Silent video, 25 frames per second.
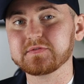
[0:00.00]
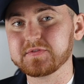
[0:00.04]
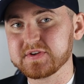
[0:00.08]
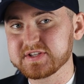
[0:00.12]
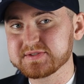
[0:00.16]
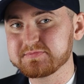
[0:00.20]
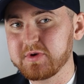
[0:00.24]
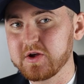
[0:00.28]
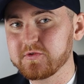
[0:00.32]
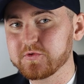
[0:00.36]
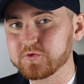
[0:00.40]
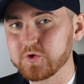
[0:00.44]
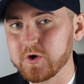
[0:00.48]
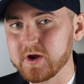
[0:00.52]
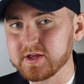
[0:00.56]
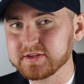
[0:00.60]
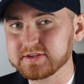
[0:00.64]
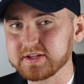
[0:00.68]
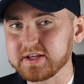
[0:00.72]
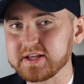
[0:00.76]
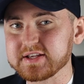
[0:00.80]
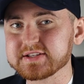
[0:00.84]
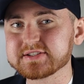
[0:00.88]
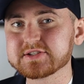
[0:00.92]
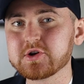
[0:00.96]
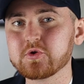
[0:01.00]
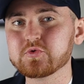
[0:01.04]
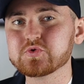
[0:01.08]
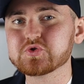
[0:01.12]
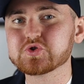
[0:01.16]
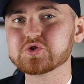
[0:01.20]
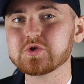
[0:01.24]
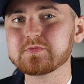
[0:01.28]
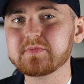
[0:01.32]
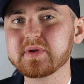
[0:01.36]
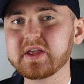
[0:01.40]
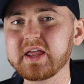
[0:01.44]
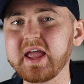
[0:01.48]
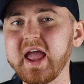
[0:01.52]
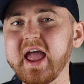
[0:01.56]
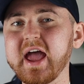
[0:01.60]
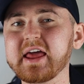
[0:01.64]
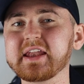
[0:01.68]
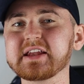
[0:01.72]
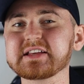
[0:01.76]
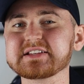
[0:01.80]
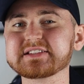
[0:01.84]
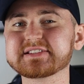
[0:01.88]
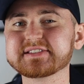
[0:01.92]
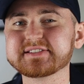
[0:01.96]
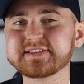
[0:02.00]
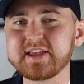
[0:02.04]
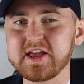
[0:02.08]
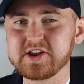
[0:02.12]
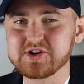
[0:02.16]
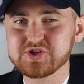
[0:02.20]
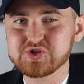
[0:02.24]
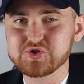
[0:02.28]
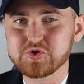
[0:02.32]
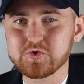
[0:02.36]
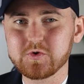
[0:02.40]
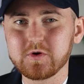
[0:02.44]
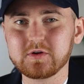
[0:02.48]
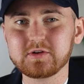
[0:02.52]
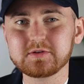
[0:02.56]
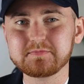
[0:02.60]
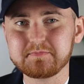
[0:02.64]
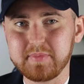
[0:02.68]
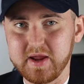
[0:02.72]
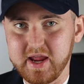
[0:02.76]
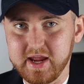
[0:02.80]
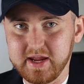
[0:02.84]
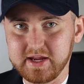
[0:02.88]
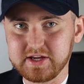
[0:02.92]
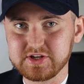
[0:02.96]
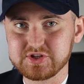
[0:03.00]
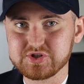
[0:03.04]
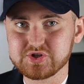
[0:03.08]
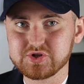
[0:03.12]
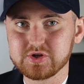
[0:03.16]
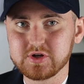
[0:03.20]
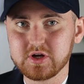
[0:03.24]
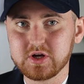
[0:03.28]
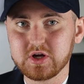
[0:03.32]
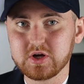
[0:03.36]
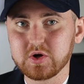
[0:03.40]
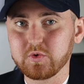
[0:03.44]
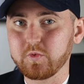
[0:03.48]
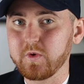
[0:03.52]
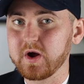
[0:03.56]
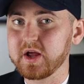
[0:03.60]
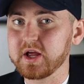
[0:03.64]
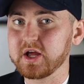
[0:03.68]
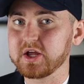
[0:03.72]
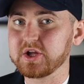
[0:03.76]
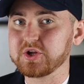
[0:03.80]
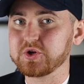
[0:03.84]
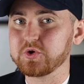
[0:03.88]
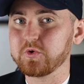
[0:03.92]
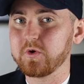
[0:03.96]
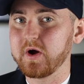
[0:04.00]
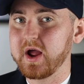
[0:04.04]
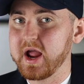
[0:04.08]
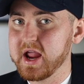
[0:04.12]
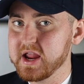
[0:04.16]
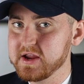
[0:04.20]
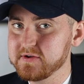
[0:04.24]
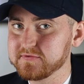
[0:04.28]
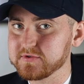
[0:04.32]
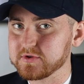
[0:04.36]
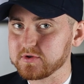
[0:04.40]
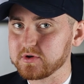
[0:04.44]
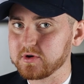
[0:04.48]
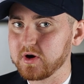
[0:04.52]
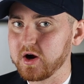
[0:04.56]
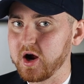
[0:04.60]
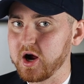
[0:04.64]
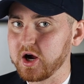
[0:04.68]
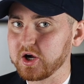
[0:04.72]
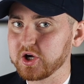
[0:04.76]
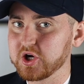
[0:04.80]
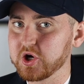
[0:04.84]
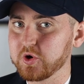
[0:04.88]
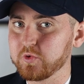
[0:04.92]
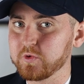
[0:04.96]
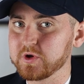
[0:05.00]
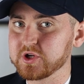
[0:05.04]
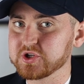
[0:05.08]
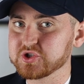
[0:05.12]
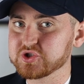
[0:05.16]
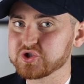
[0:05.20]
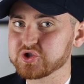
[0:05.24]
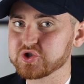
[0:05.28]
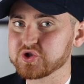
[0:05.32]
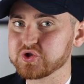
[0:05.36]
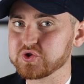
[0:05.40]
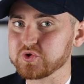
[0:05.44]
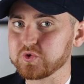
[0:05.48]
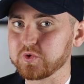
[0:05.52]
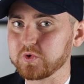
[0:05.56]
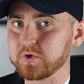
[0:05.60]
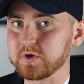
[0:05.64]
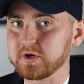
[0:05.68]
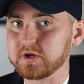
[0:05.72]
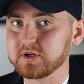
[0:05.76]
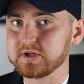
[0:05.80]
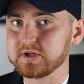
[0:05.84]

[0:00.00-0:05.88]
This, my friend, is going to be an essential page where you either are going to